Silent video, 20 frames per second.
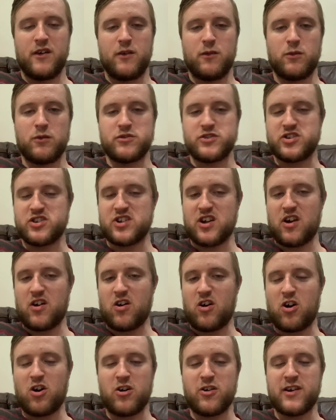was
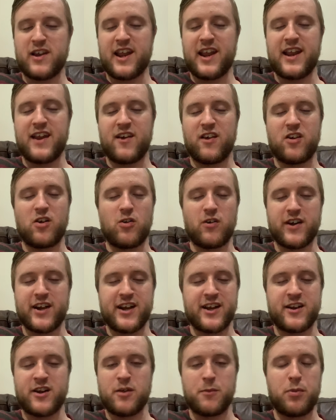hardly got
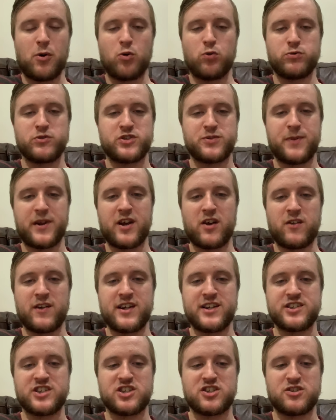getting the ball, to be
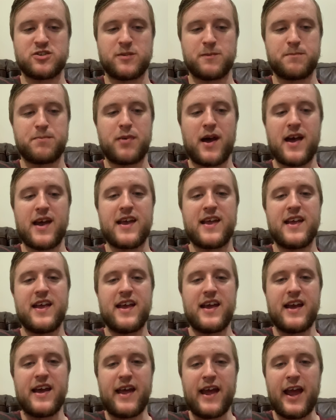honest. But
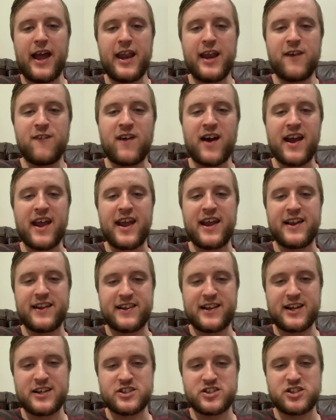anyway,
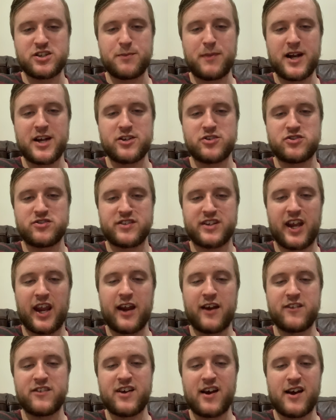that's the match
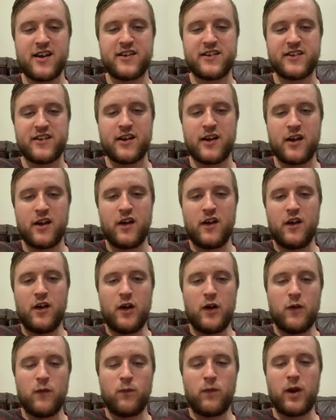review done.
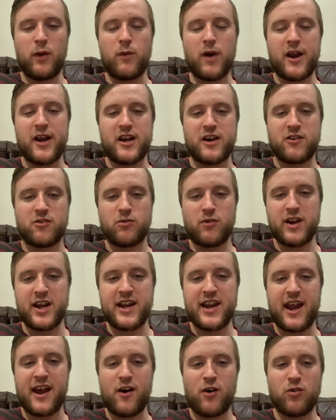We win
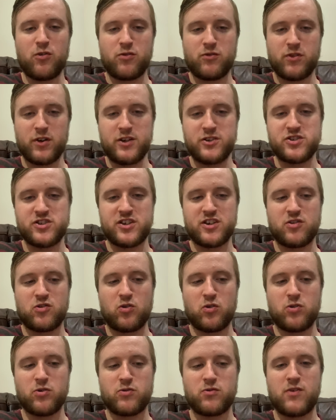3-0 through to the
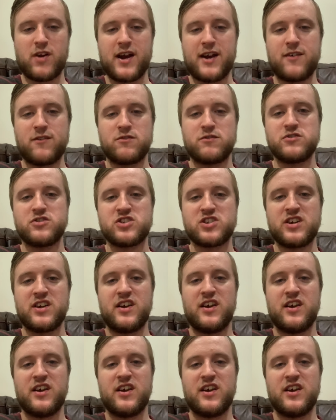fourth round.